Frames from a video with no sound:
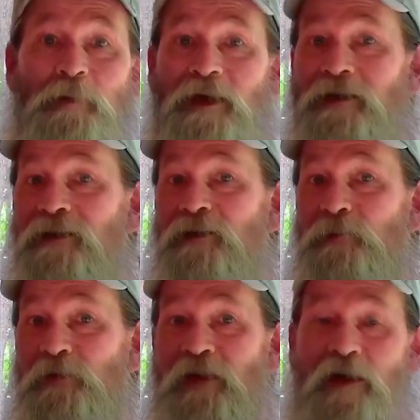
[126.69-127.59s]
but
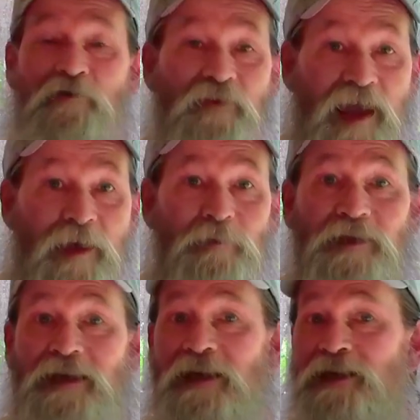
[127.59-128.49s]
we've got
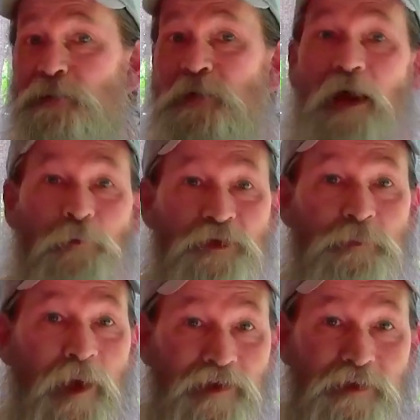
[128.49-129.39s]
families, we've got
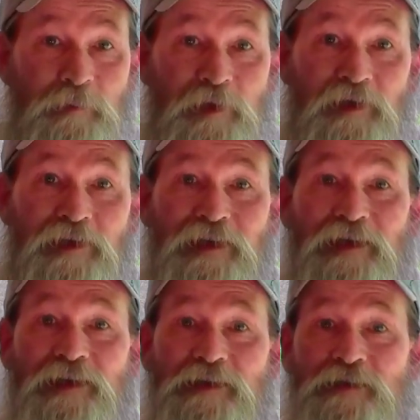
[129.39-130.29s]

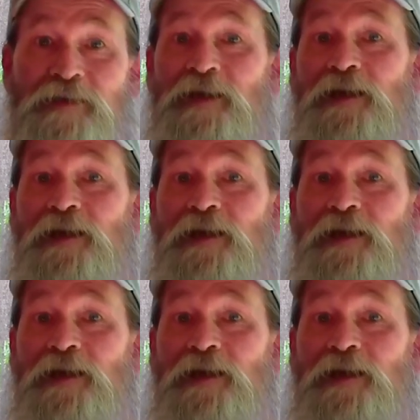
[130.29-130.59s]
responsibilities,